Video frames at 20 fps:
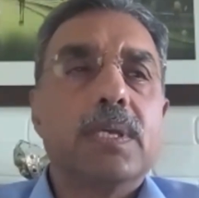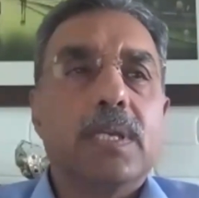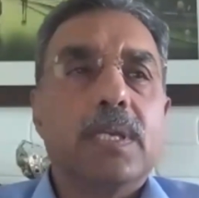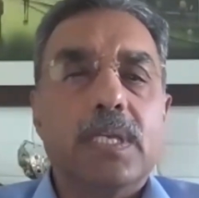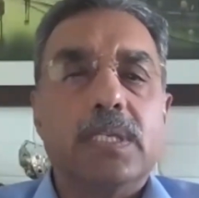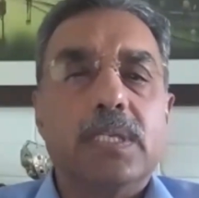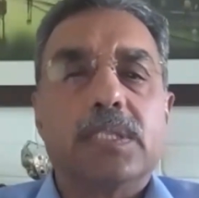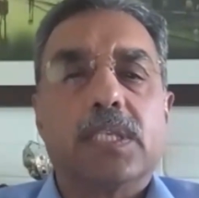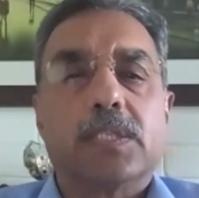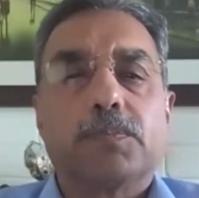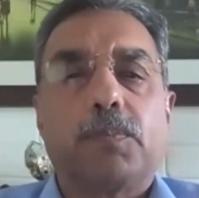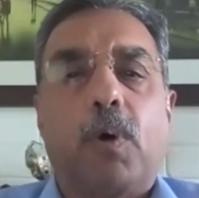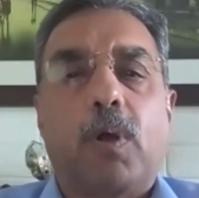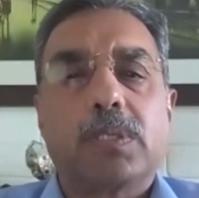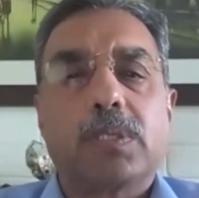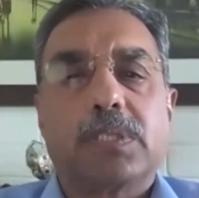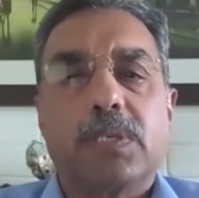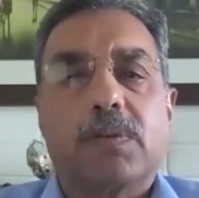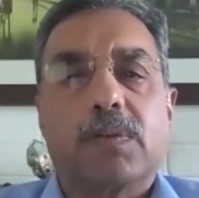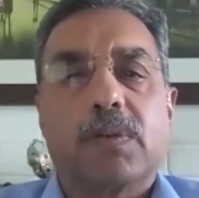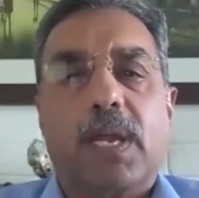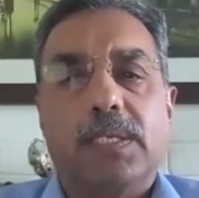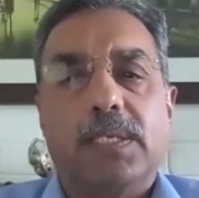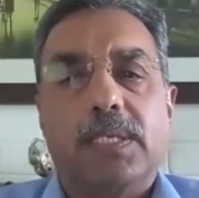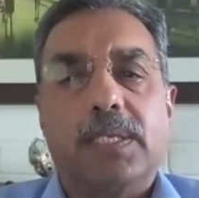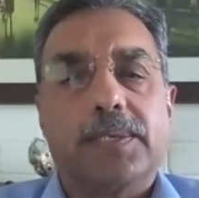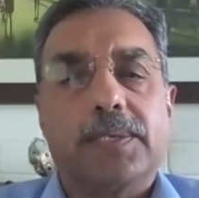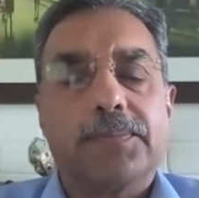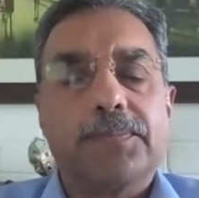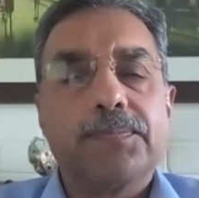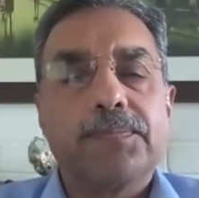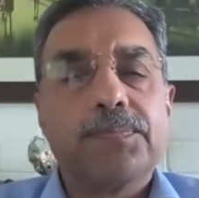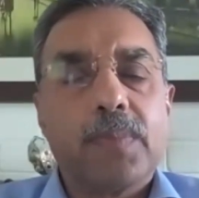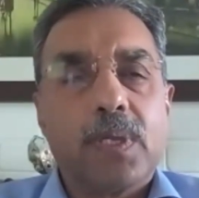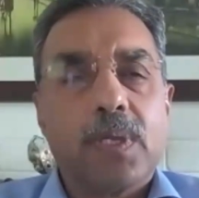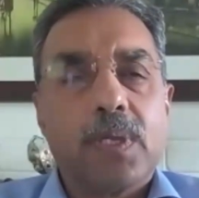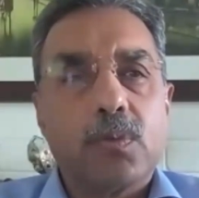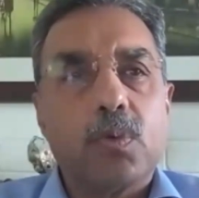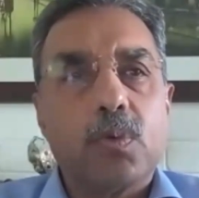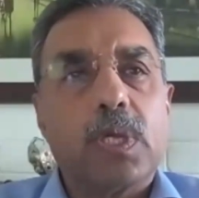his response in writing
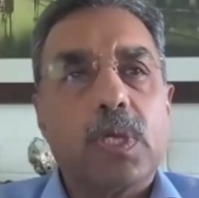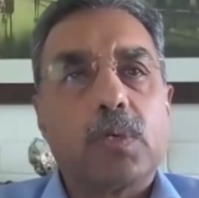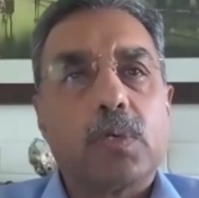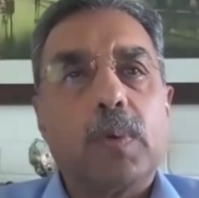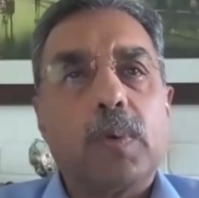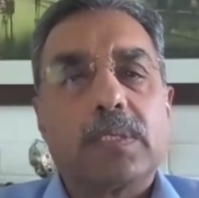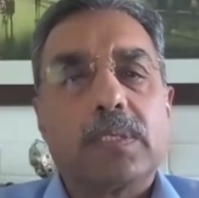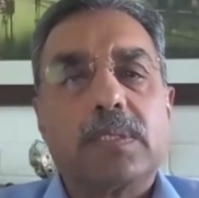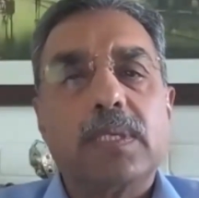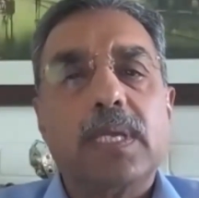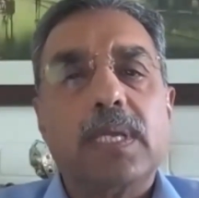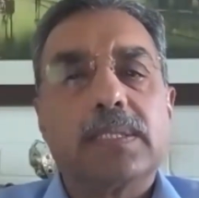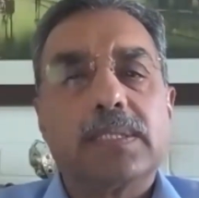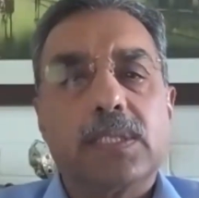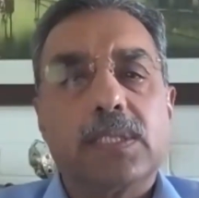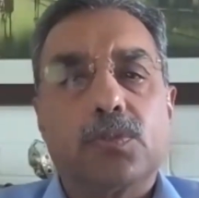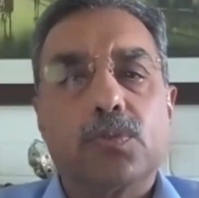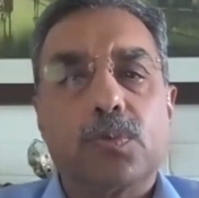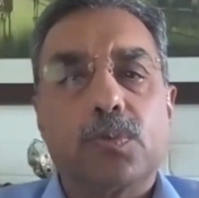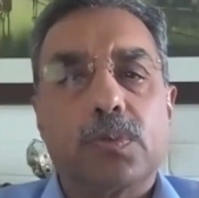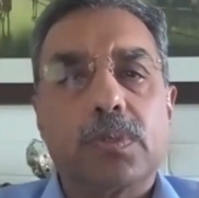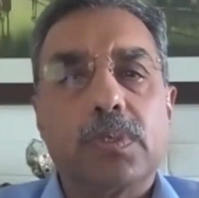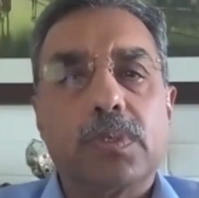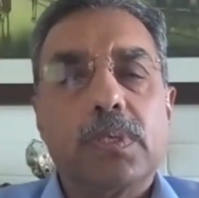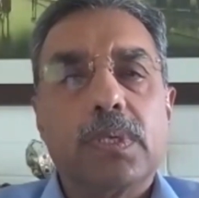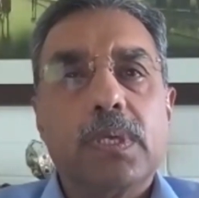to the question as issued.